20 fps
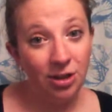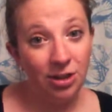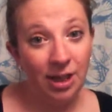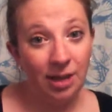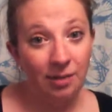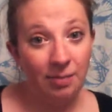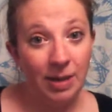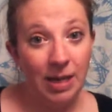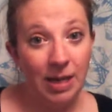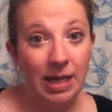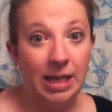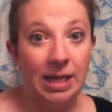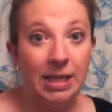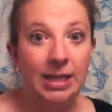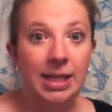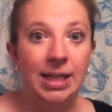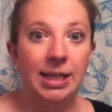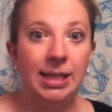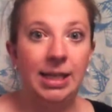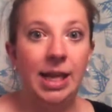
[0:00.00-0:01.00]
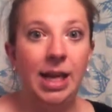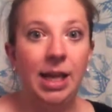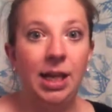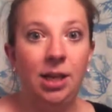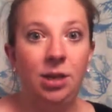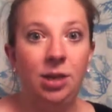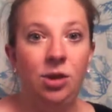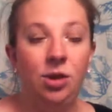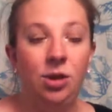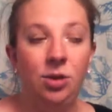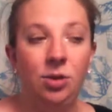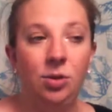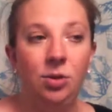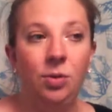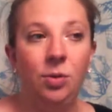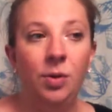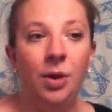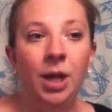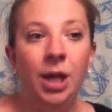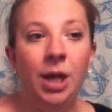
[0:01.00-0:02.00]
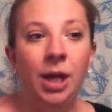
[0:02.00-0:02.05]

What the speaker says: diabetes, things that I can do